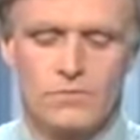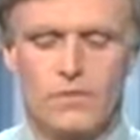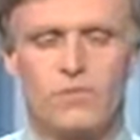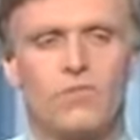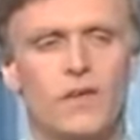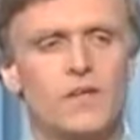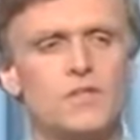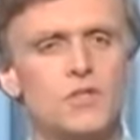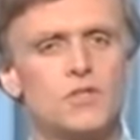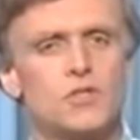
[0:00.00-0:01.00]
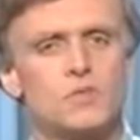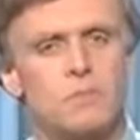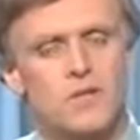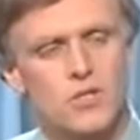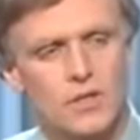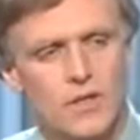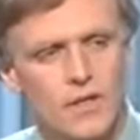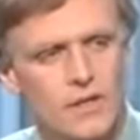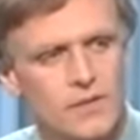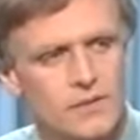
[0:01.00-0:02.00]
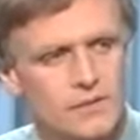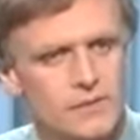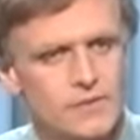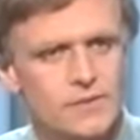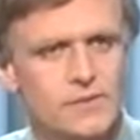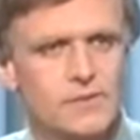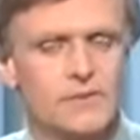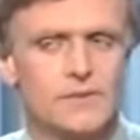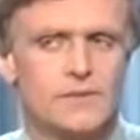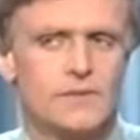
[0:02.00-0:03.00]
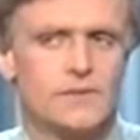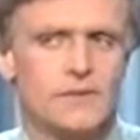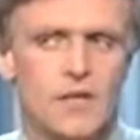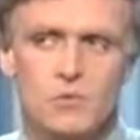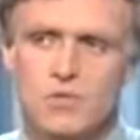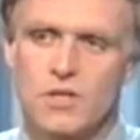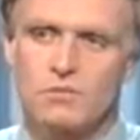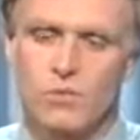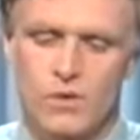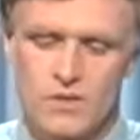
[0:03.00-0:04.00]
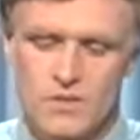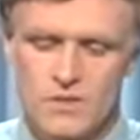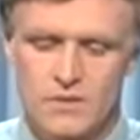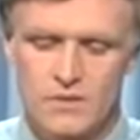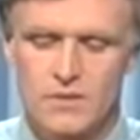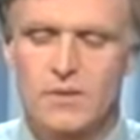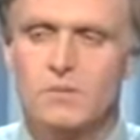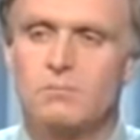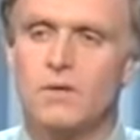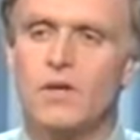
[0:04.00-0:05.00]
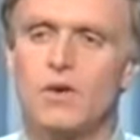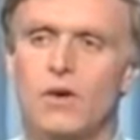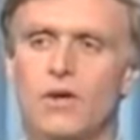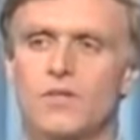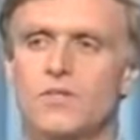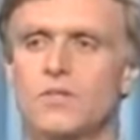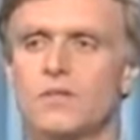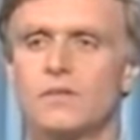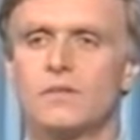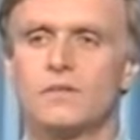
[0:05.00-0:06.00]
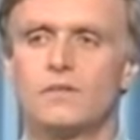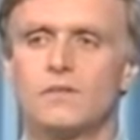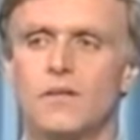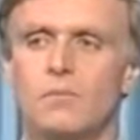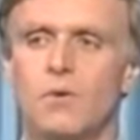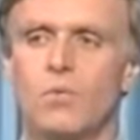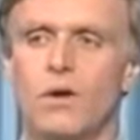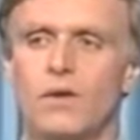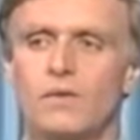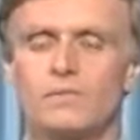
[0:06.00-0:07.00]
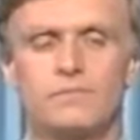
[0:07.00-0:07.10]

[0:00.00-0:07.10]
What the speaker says: The face is especially interesting for us because, number one,